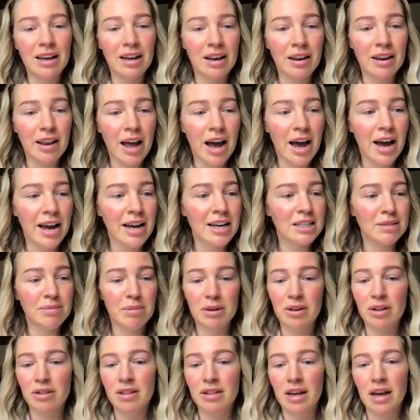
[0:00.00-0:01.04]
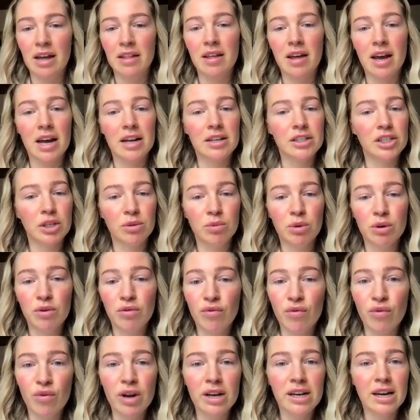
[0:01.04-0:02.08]
and nice, but on the other hand, she would
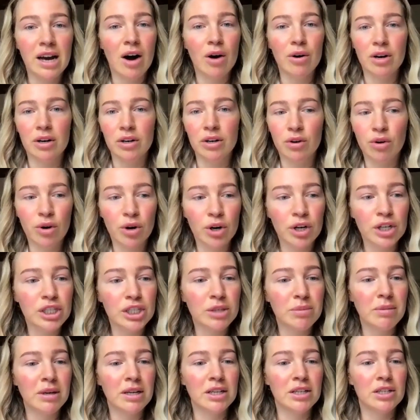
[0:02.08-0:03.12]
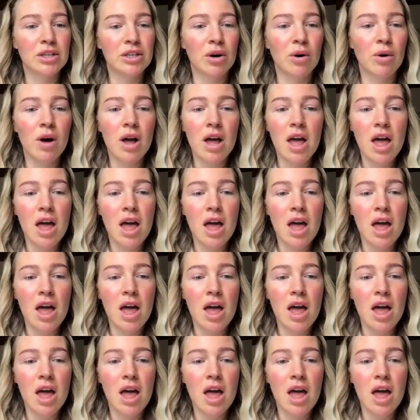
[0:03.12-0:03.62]
freak out and curse me. So